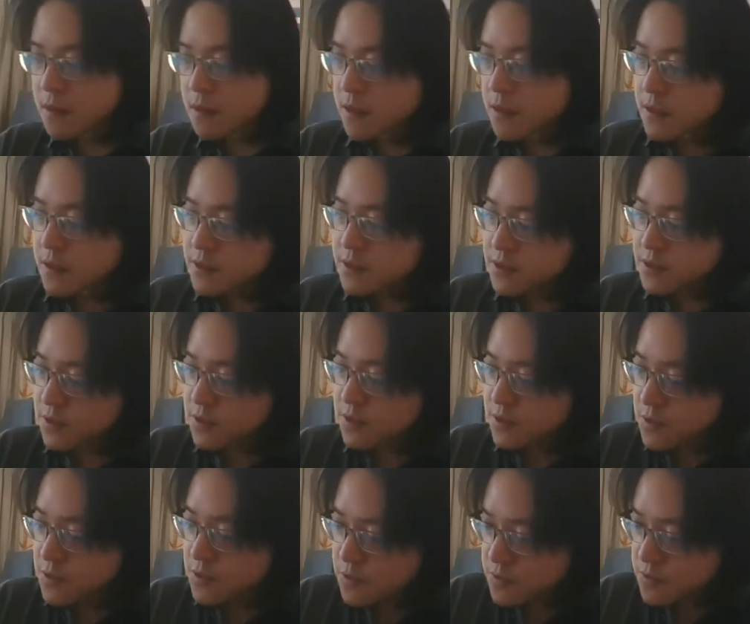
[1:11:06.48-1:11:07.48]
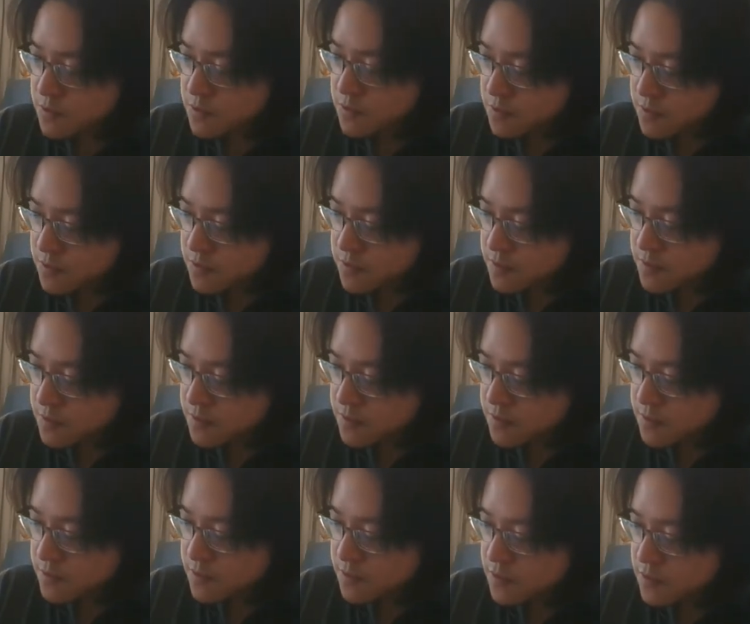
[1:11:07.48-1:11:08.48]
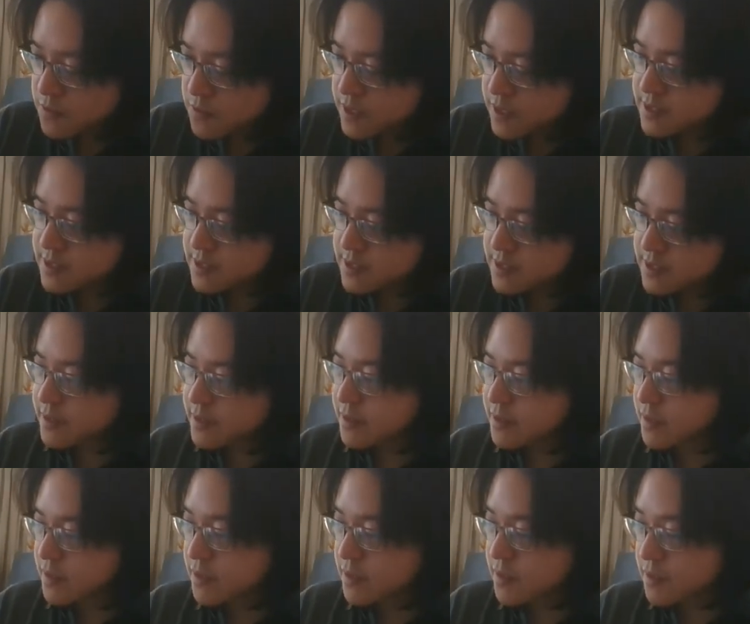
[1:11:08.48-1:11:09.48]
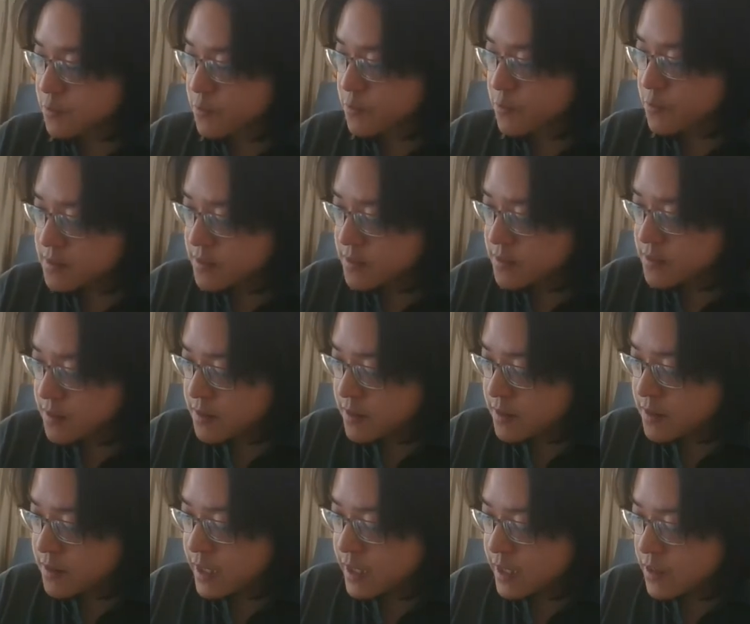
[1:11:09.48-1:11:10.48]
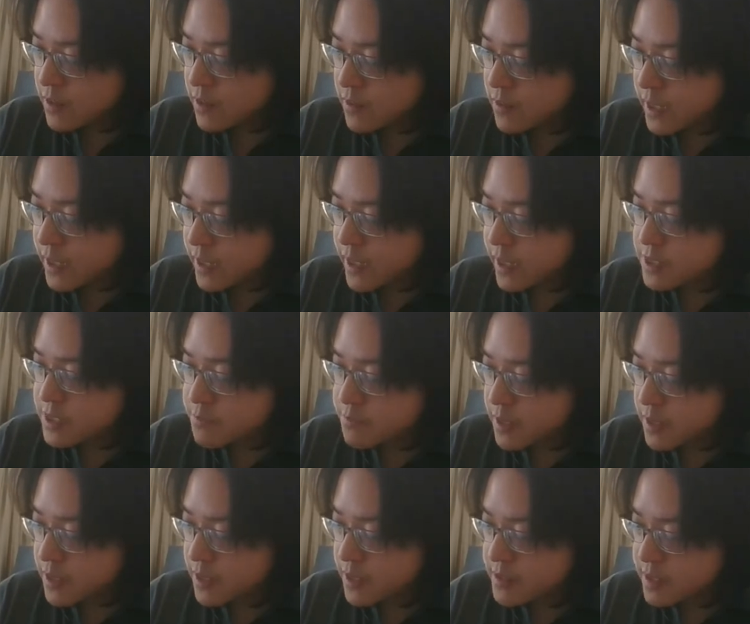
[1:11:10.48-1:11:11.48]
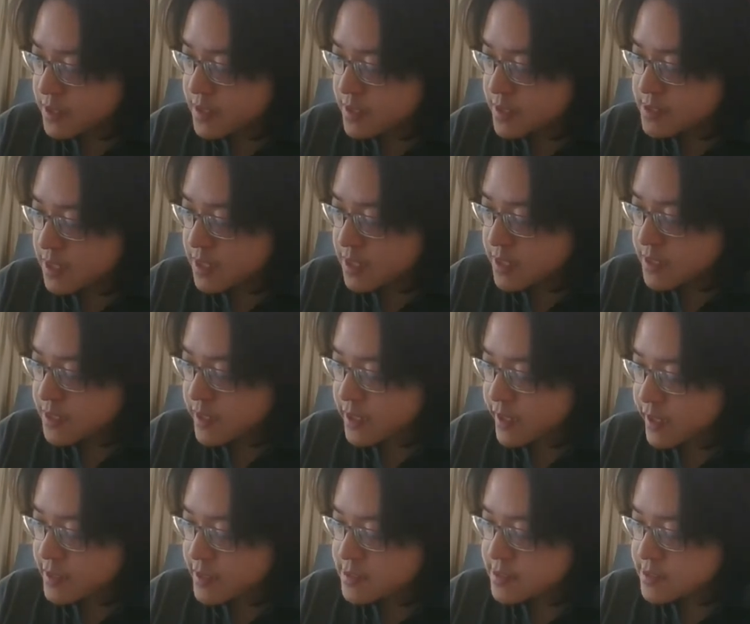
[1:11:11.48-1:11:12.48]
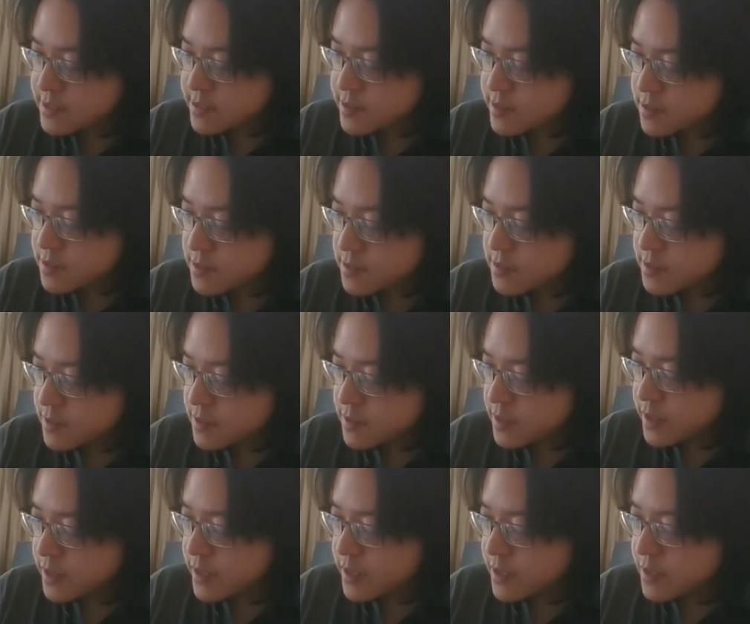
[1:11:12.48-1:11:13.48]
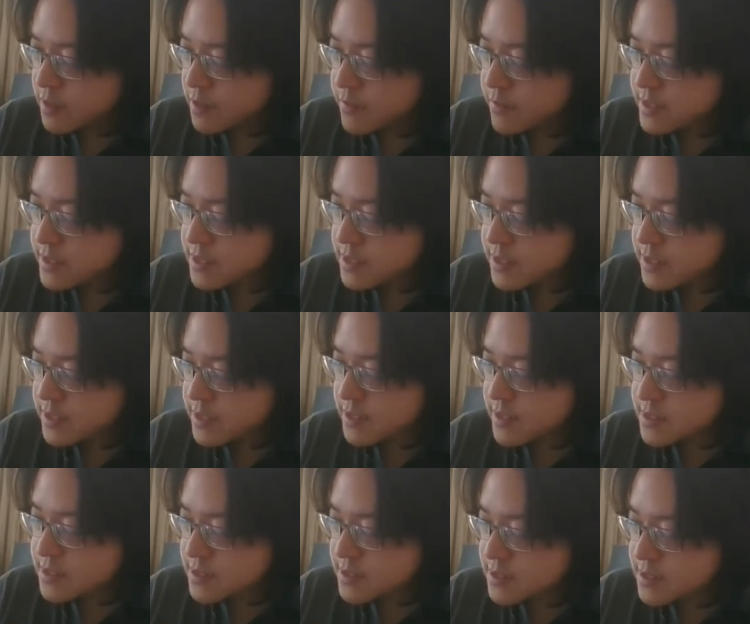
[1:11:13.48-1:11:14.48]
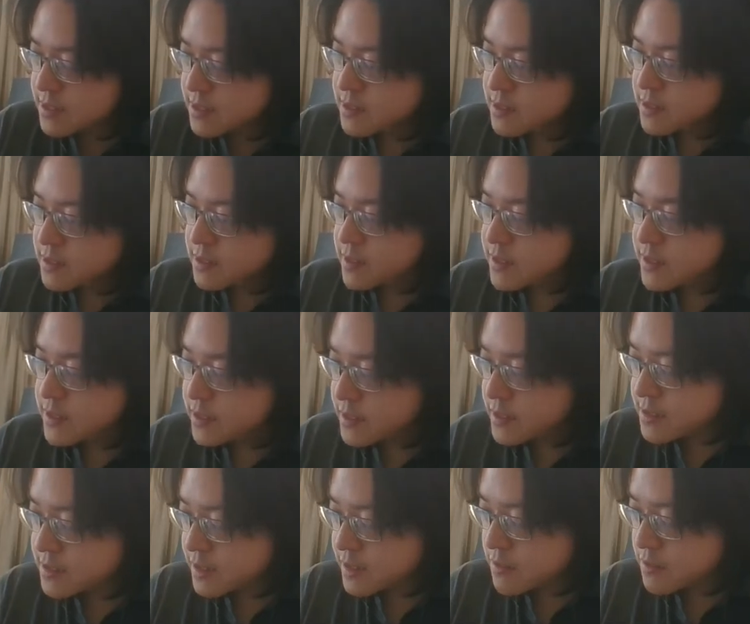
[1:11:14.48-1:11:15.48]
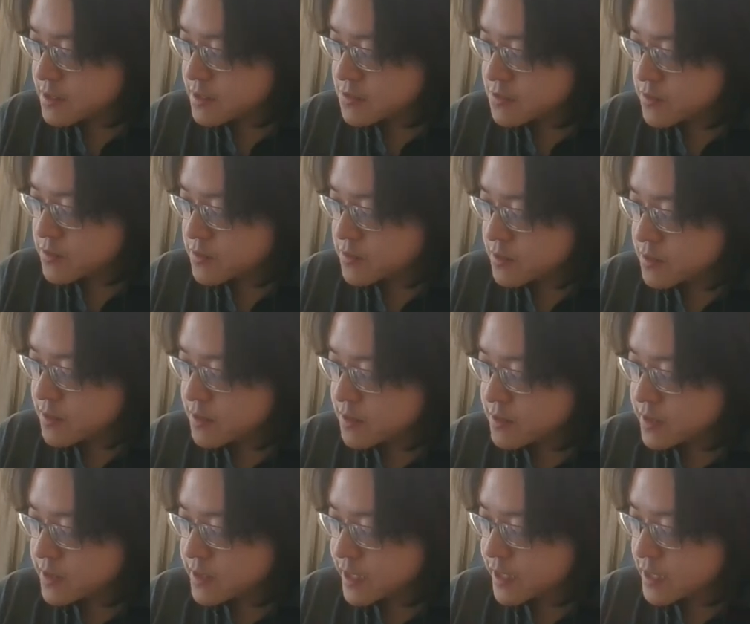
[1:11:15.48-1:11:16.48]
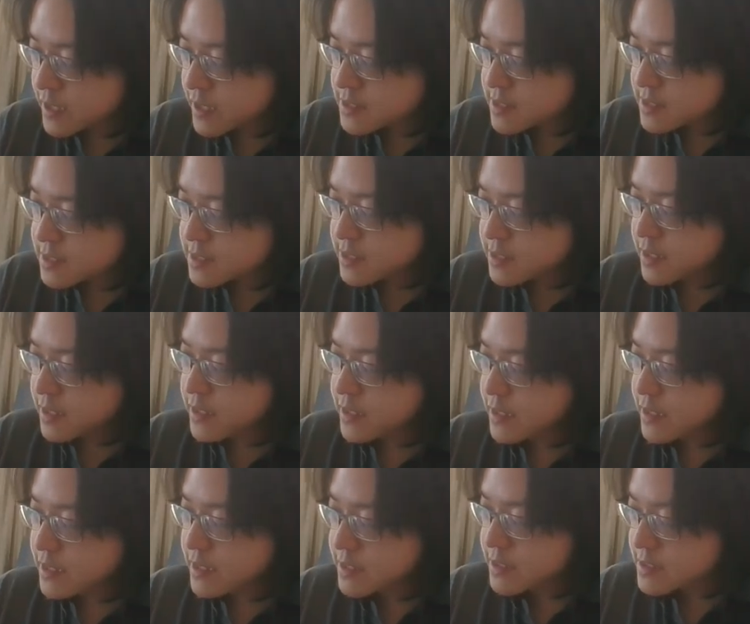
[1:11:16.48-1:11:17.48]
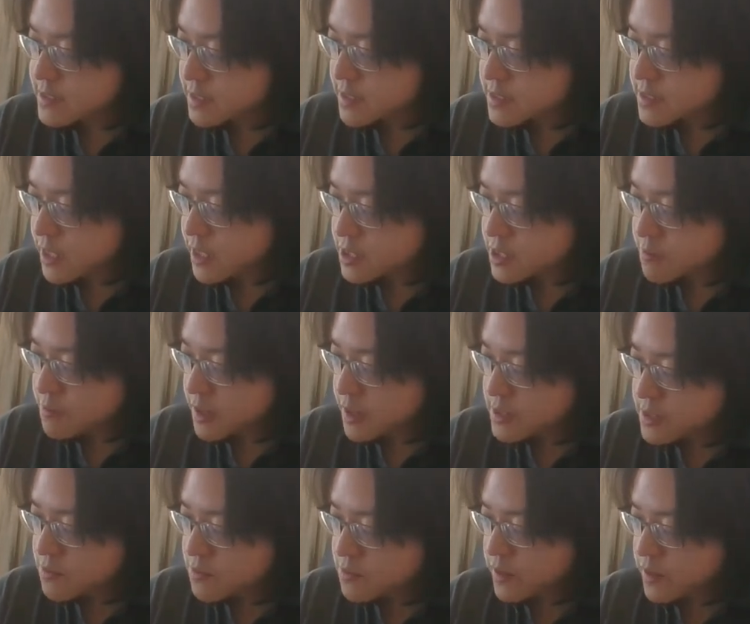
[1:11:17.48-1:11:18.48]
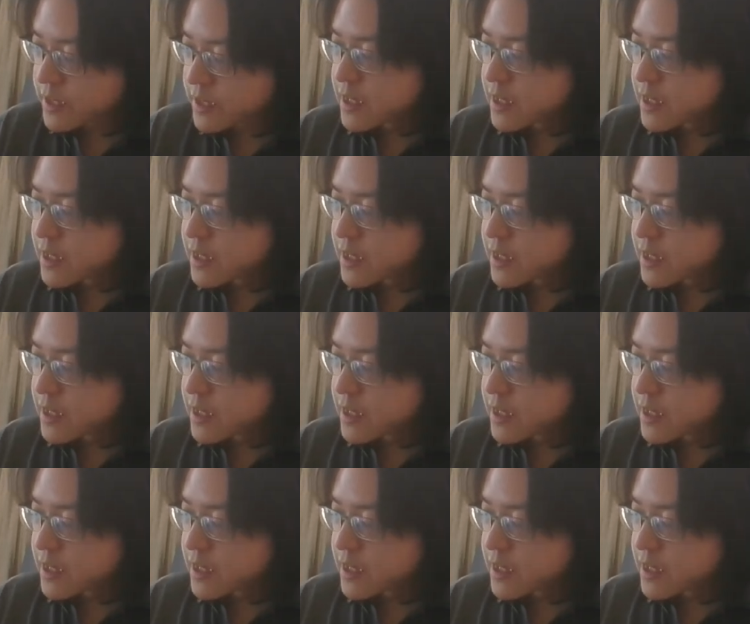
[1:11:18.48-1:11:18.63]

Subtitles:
So notice that well, I got IH bar d psi dx in the basis x is equals to integral dx, and then this is h bar square.